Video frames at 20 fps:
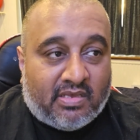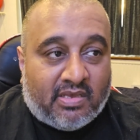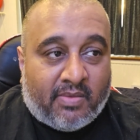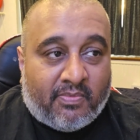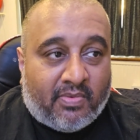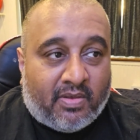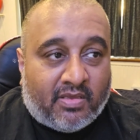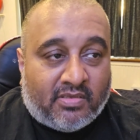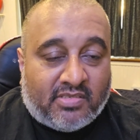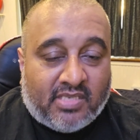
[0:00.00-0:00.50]
uh,
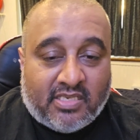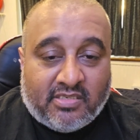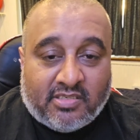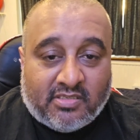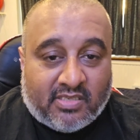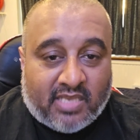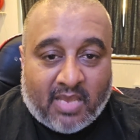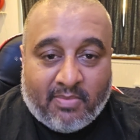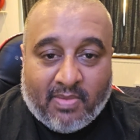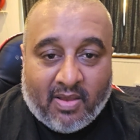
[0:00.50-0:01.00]
uh,
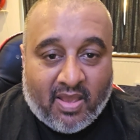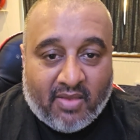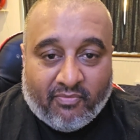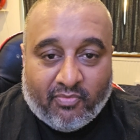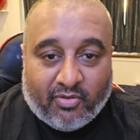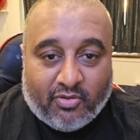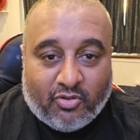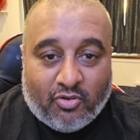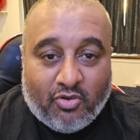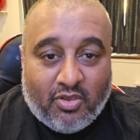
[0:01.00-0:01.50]
seasons came out
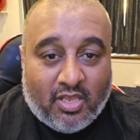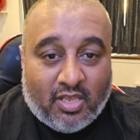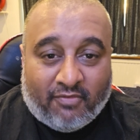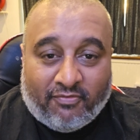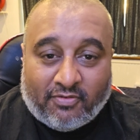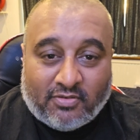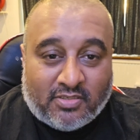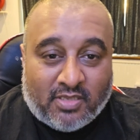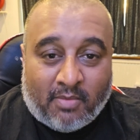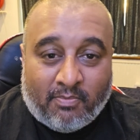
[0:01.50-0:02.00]
every two
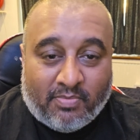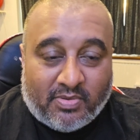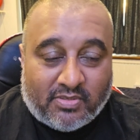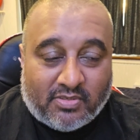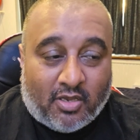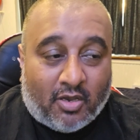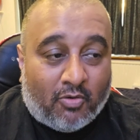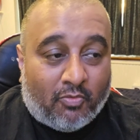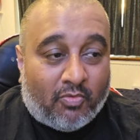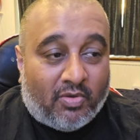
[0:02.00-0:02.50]
years for some
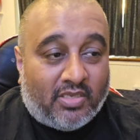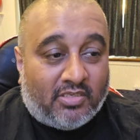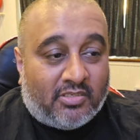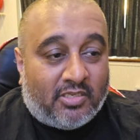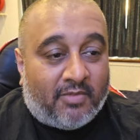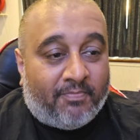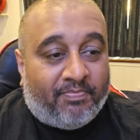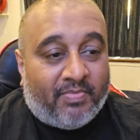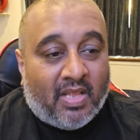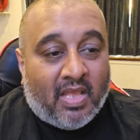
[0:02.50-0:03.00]
bizarre
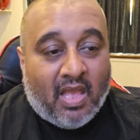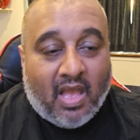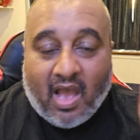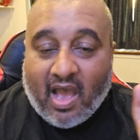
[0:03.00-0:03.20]
reason.